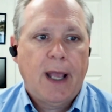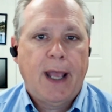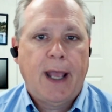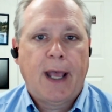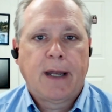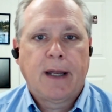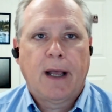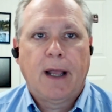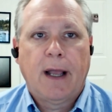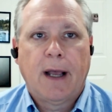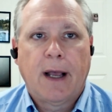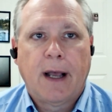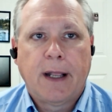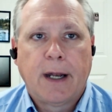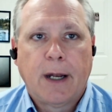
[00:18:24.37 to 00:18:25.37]
And
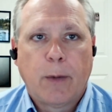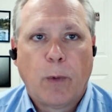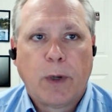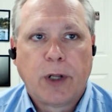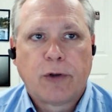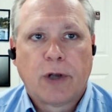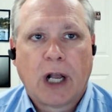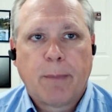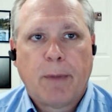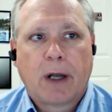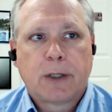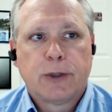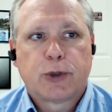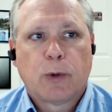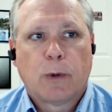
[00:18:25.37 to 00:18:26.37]
uh, I, when you talk
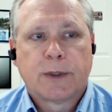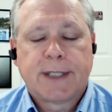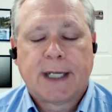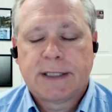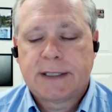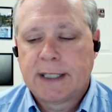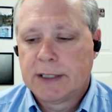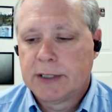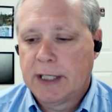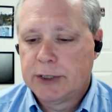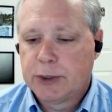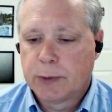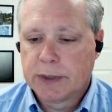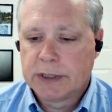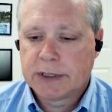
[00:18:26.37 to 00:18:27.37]
about control testing,
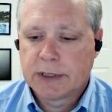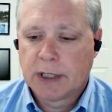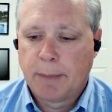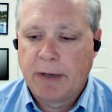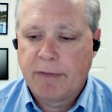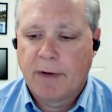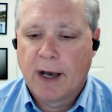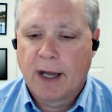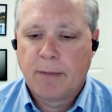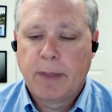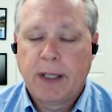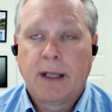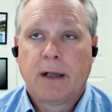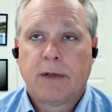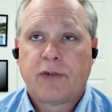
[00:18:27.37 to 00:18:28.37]
and Julie's going to be fond
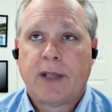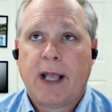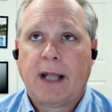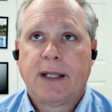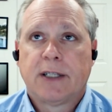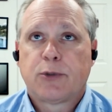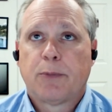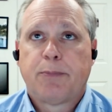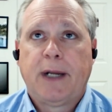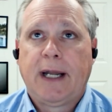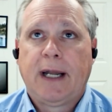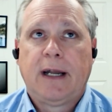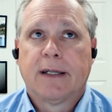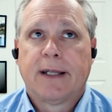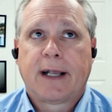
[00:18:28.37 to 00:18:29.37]
of me saying this
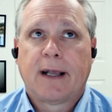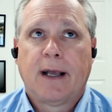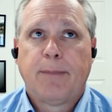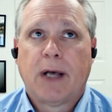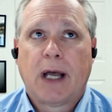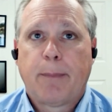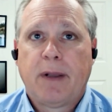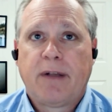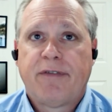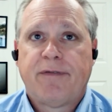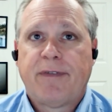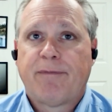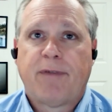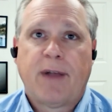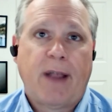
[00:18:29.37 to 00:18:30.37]
repeatedly, like I'm not a big
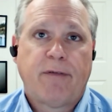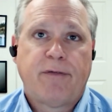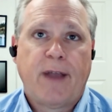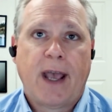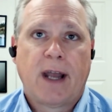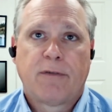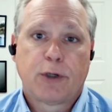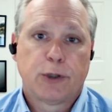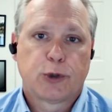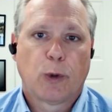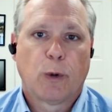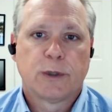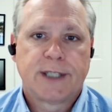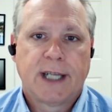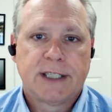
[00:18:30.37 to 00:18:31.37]
f- fan of
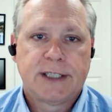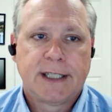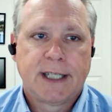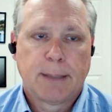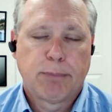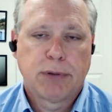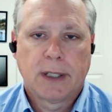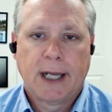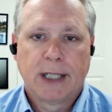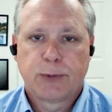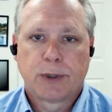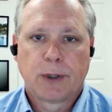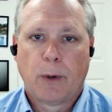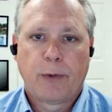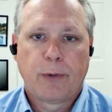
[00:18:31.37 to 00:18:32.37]
control testing. It
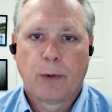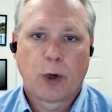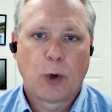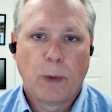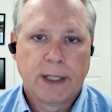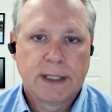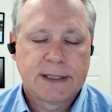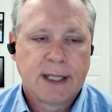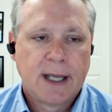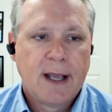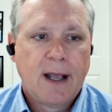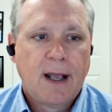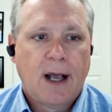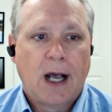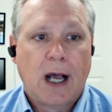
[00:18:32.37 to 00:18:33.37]
implies we're going through a quiz.
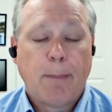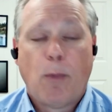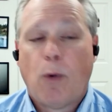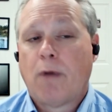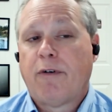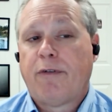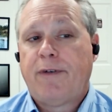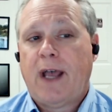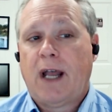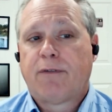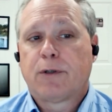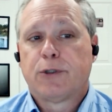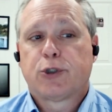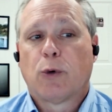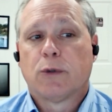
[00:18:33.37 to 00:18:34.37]
I'm more of a fan
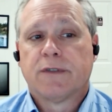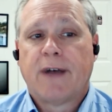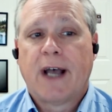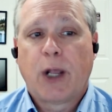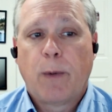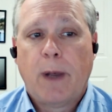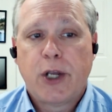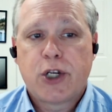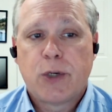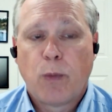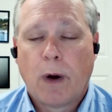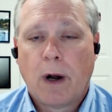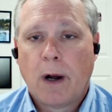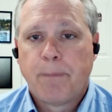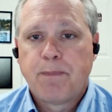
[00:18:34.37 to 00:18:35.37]
of control
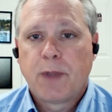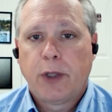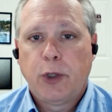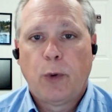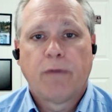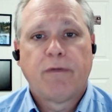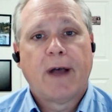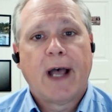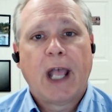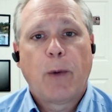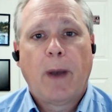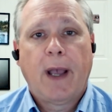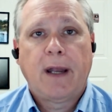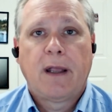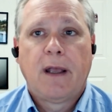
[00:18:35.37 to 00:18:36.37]
evaluation, where you
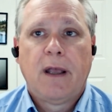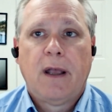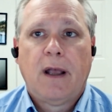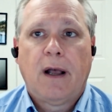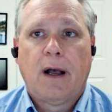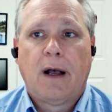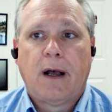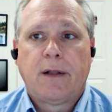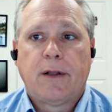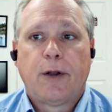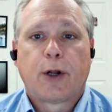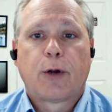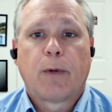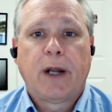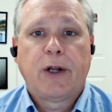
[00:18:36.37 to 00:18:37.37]
evaluate uh,
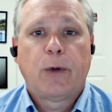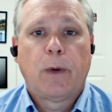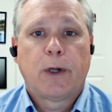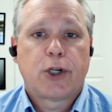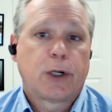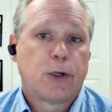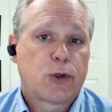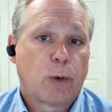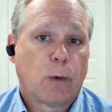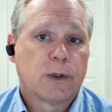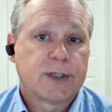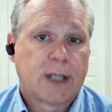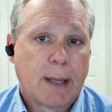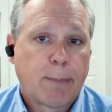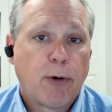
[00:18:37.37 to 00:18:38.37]
the degree to which a
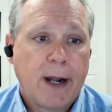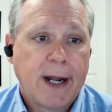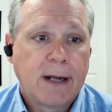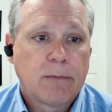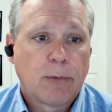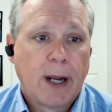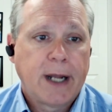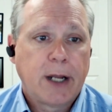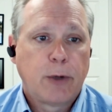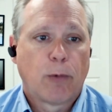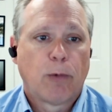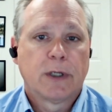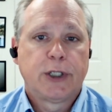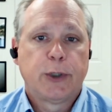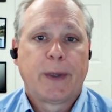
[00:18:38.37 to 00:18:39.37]
control is operating, right?
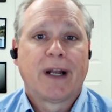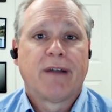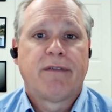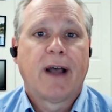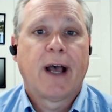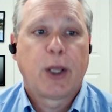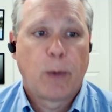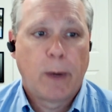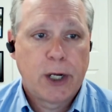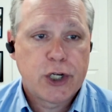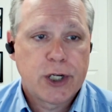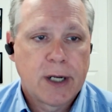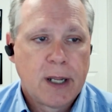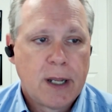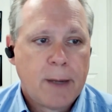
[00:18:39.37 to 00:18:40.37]
You're really doing an
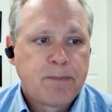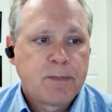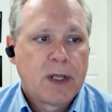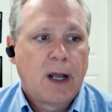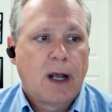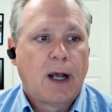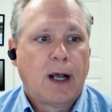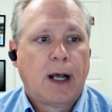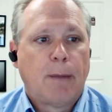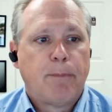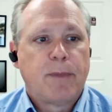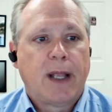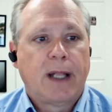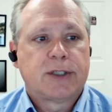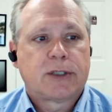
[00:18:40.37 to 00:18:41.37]
evaluation.
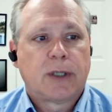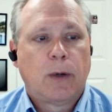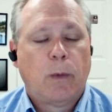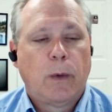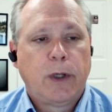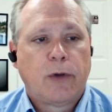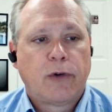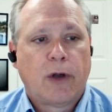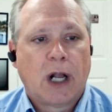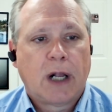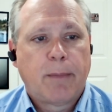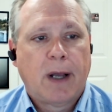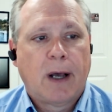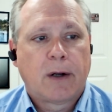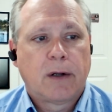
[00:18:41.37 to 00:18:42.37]
Um, and so when you
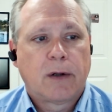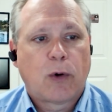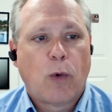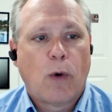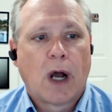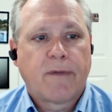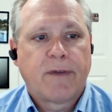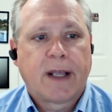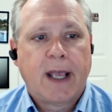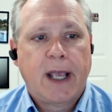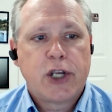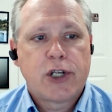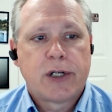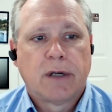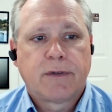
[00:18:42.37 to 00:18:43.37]
talk about
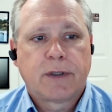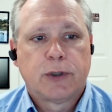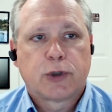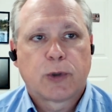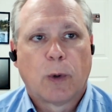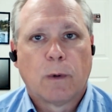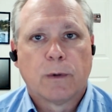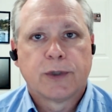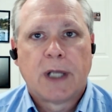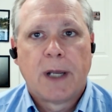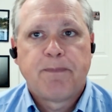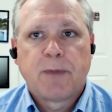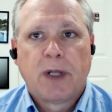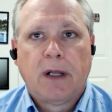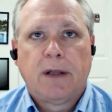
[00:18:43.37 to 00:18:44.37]
quantification of controls,
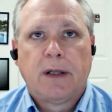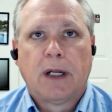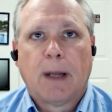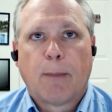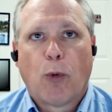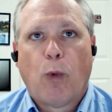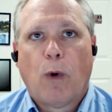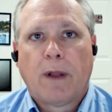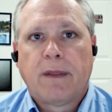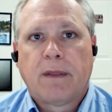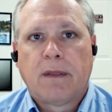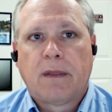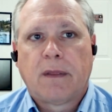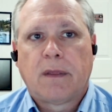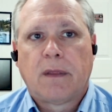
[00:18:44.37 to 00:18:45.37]
the number
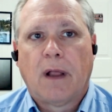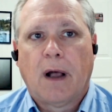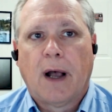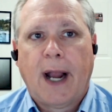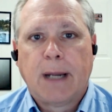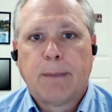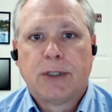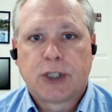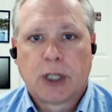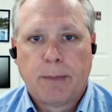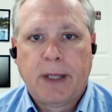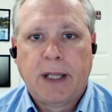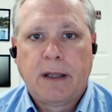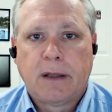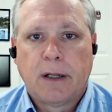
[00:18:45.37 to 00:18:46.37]
one item is
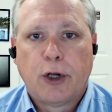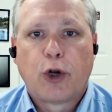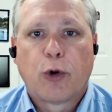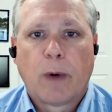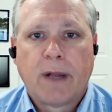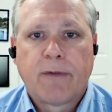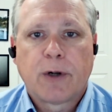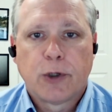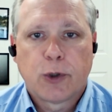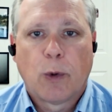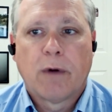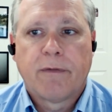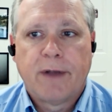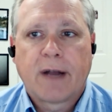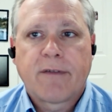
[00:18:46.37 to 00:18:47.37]
going to be the degree of
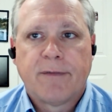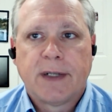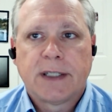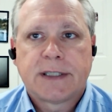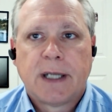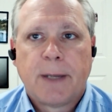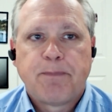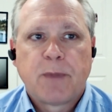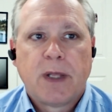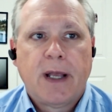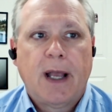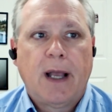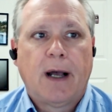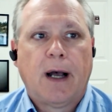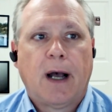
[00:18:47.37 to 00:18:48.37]
control effectiveness.
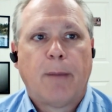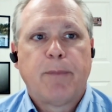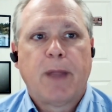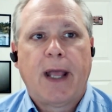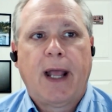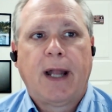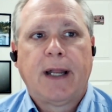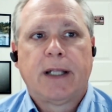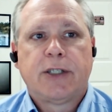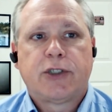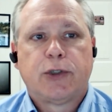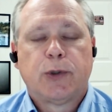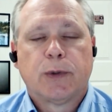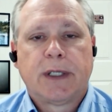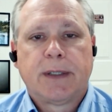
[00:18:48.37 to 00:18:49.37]
Um, and
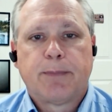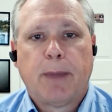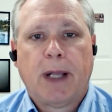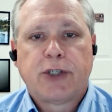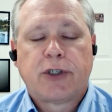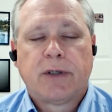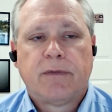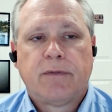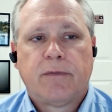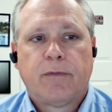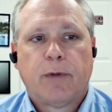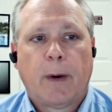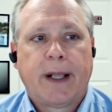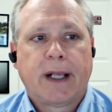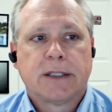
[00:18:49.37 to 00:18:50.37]
as Julie mentioned
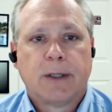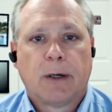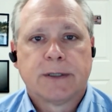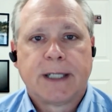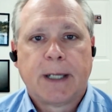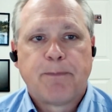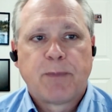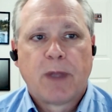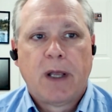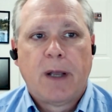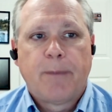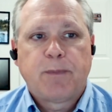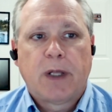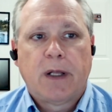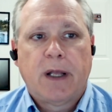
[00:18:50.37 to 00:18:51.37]
very clearly,
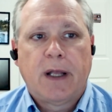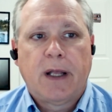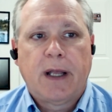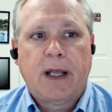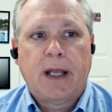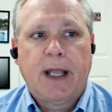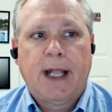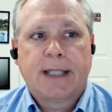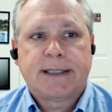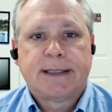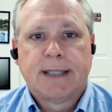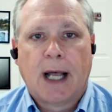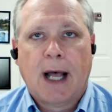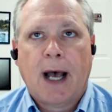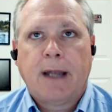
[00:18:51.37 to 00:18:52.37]

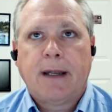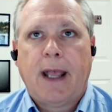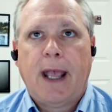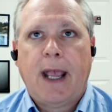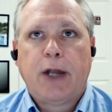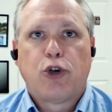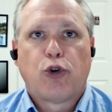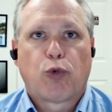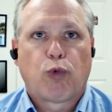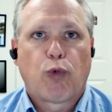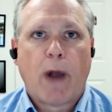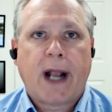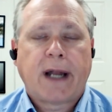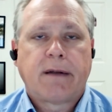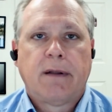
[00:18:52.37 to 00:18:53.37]
it's not a
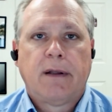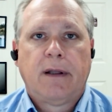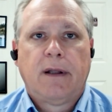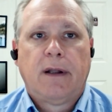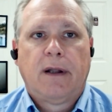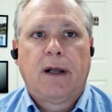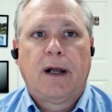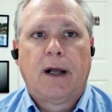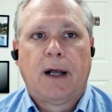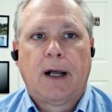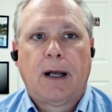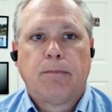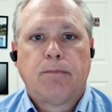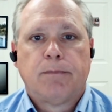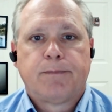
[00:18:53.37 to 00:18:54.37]
direct
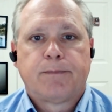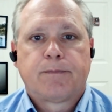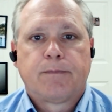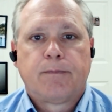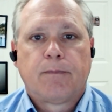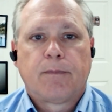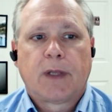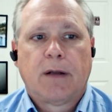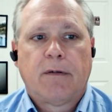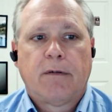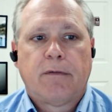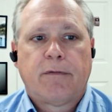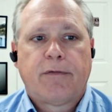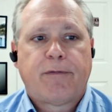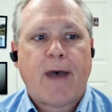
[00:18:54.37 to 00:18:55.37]
um,
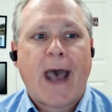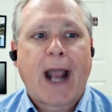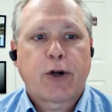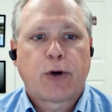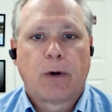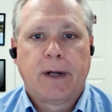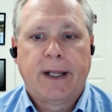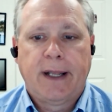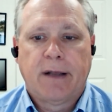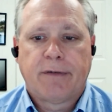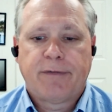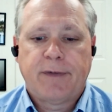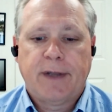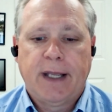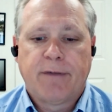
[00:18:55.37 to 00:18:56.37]
factor
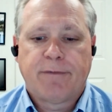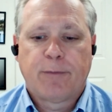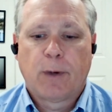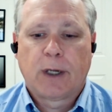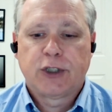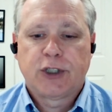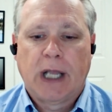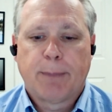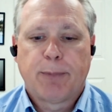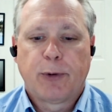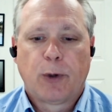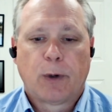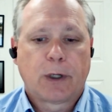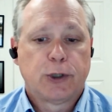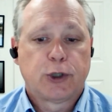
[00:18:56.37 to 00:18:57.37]
if, if, for
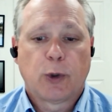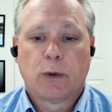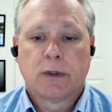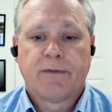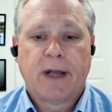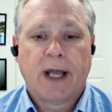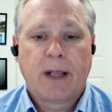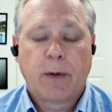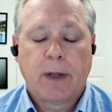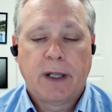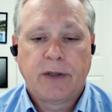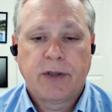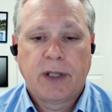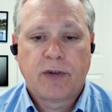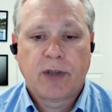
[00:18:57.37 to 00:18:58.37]
example, your control value
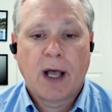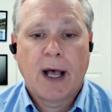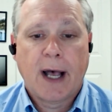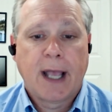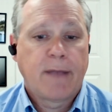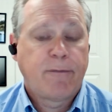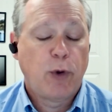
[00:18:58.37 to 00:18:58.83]
is, is high.